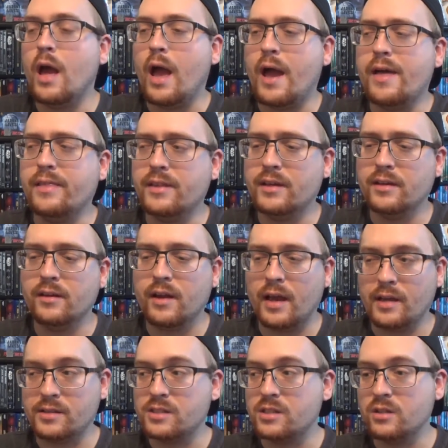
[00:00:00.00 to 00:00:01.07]
And then
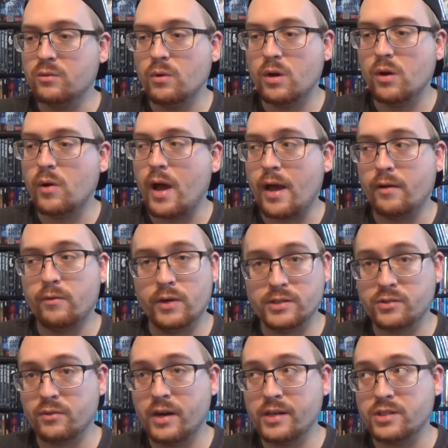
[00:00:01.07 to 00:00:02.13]
H2O had
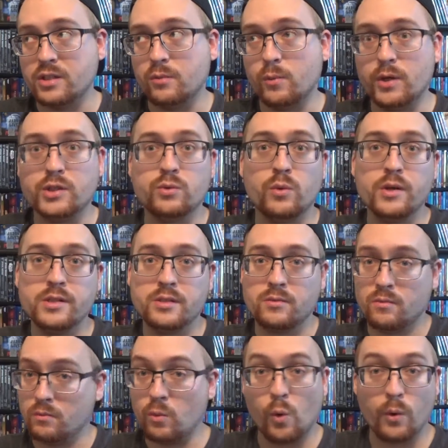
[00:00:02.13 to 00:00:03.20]
Resurrection, which was
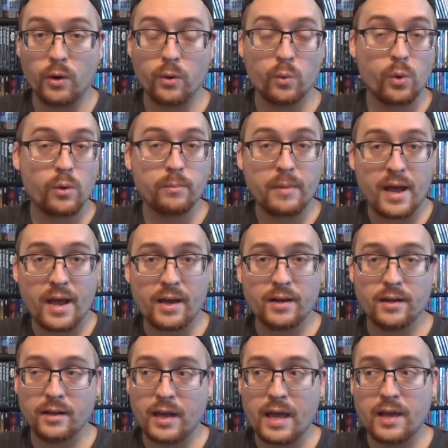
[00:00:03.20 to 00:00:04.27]
quote unquote bad.
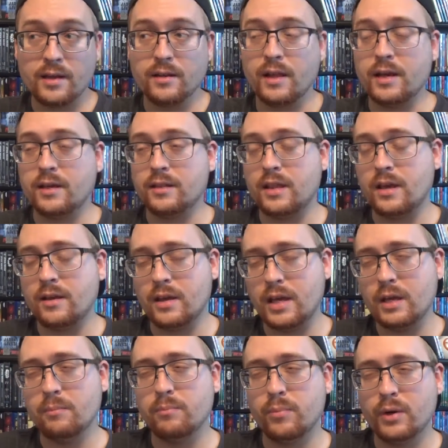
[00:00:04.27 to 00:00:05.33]
Again, like they
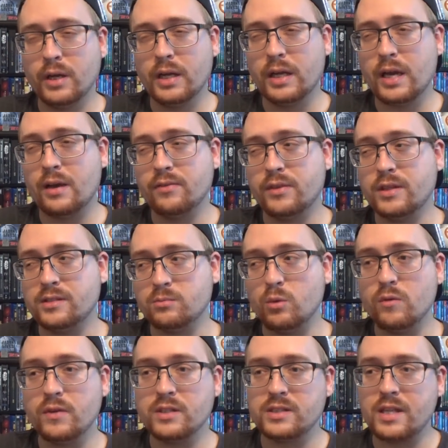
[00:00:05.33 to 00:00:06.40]
keep bringing out these
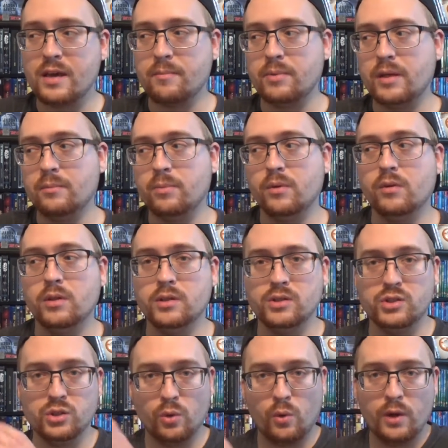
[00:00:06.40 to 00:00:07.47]
movies that people
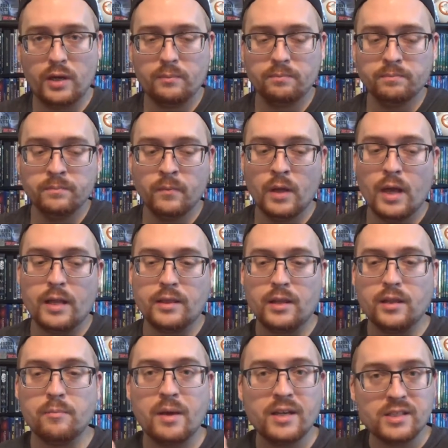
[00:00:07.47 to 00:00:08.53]
enjoy, and then
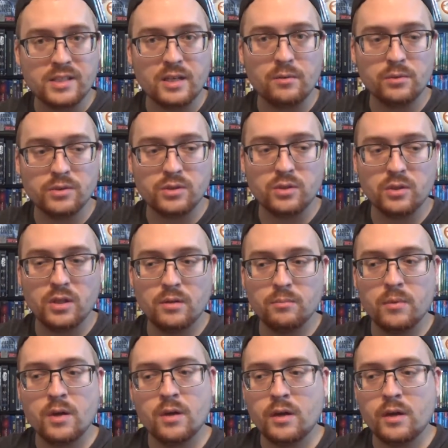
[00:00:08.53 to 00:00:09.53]
they make sequels to them